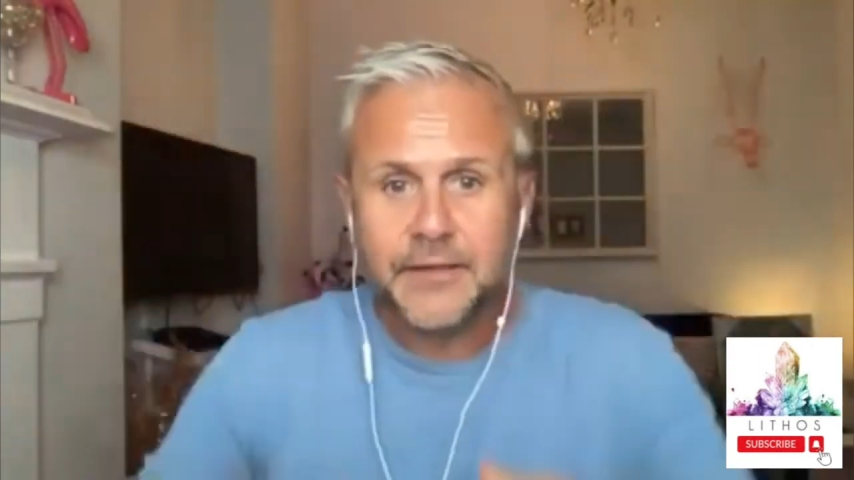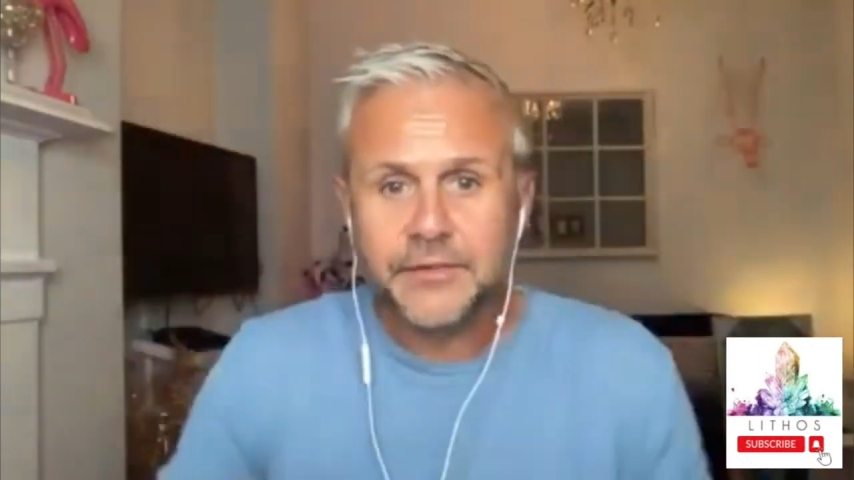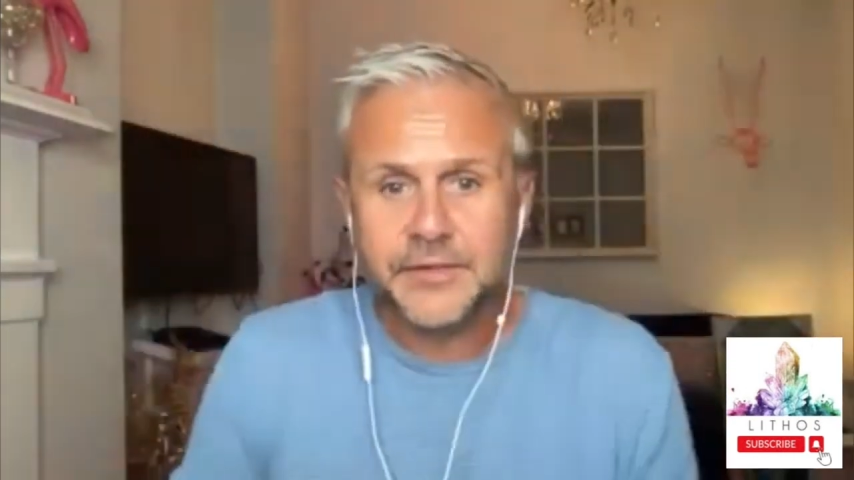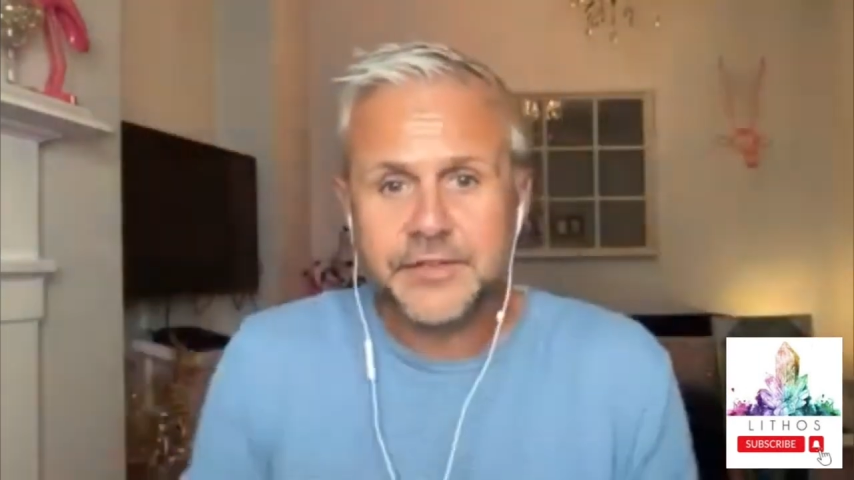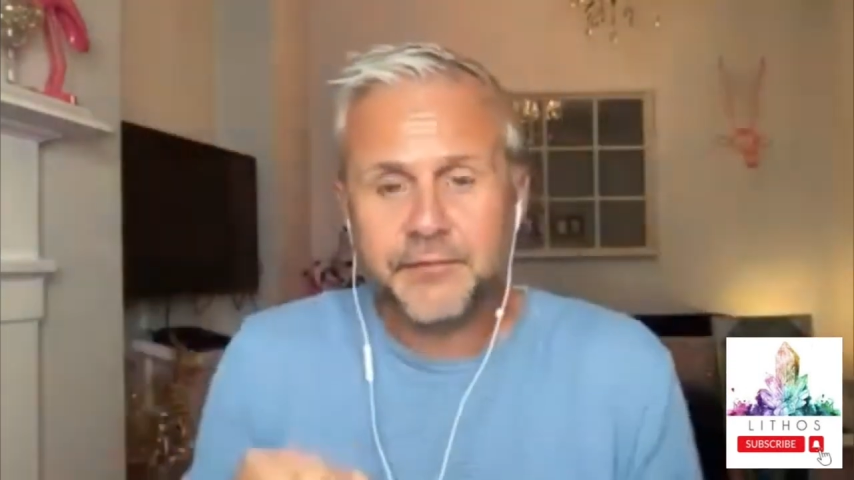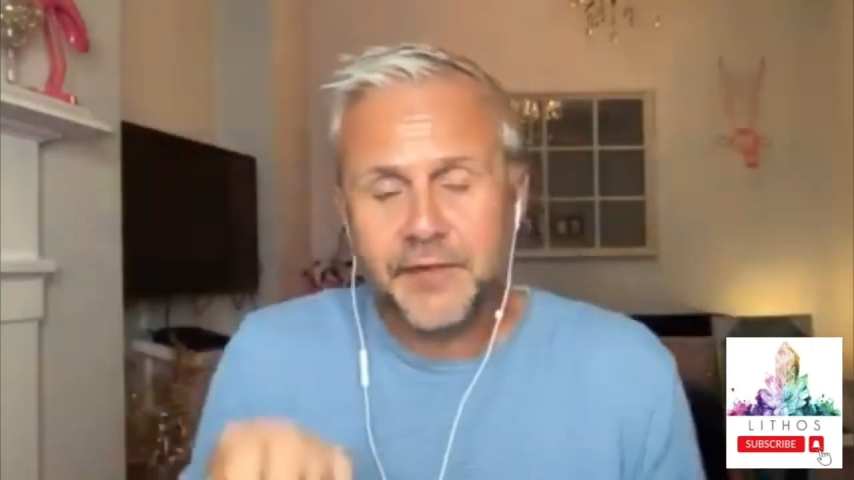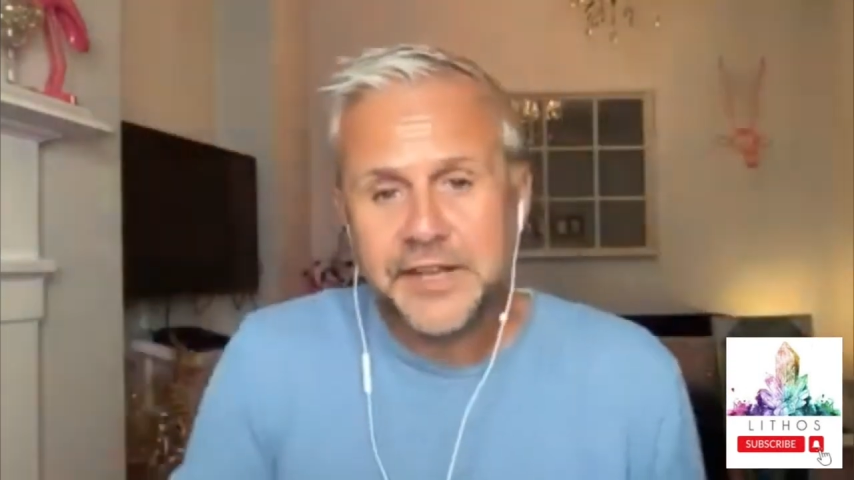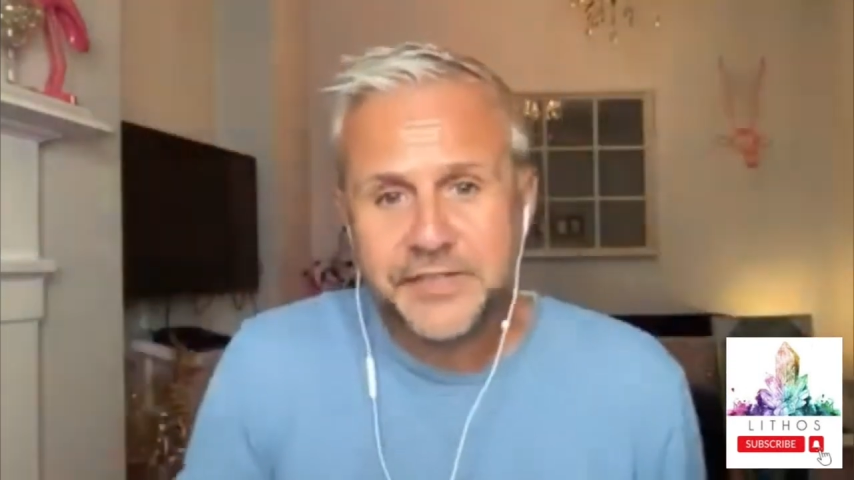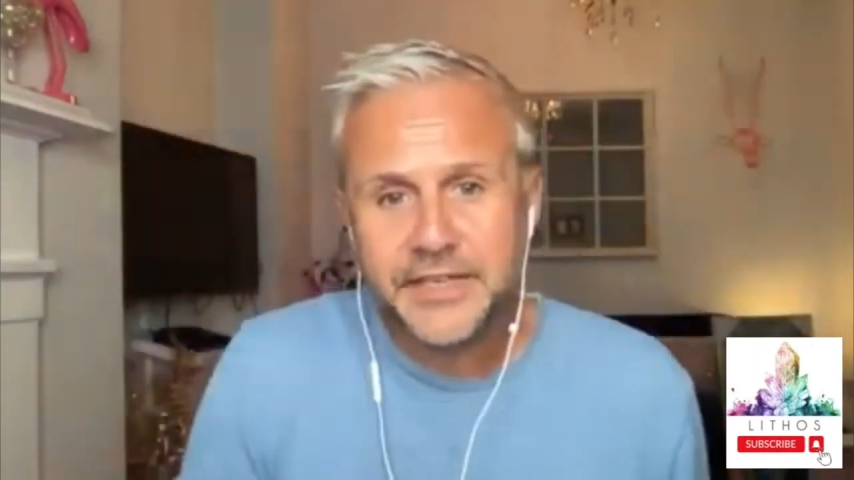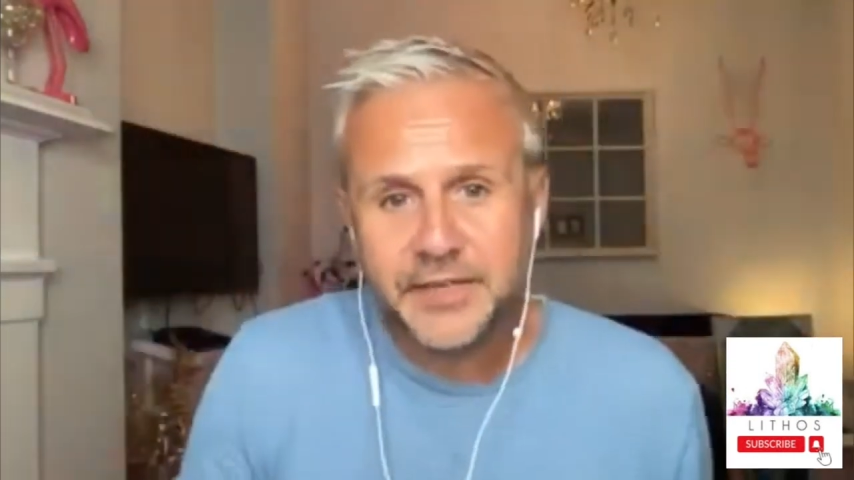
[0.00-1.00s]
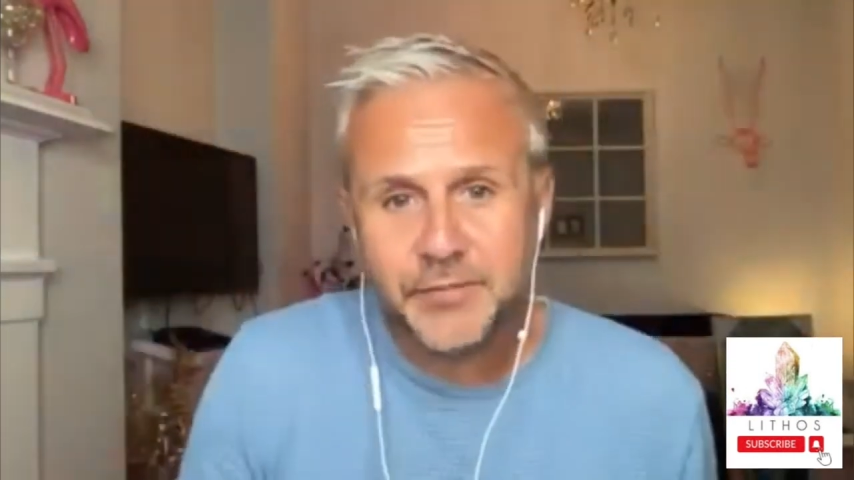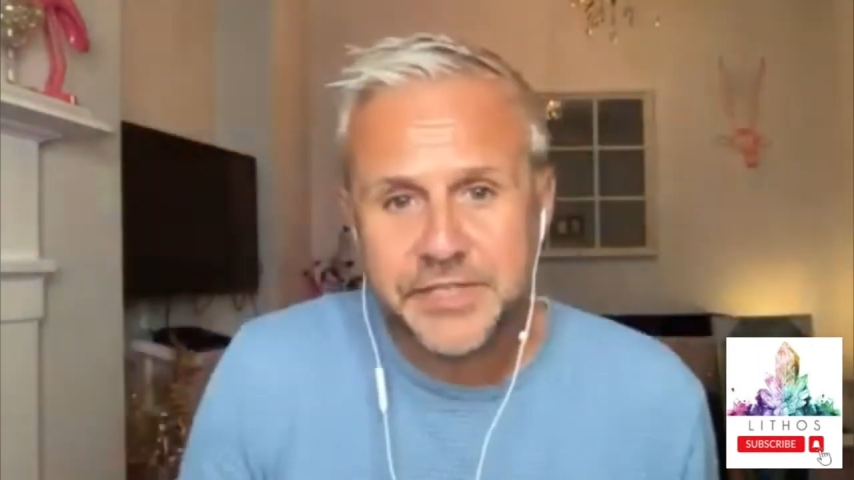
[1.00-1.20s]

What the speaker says: So there's a fascinating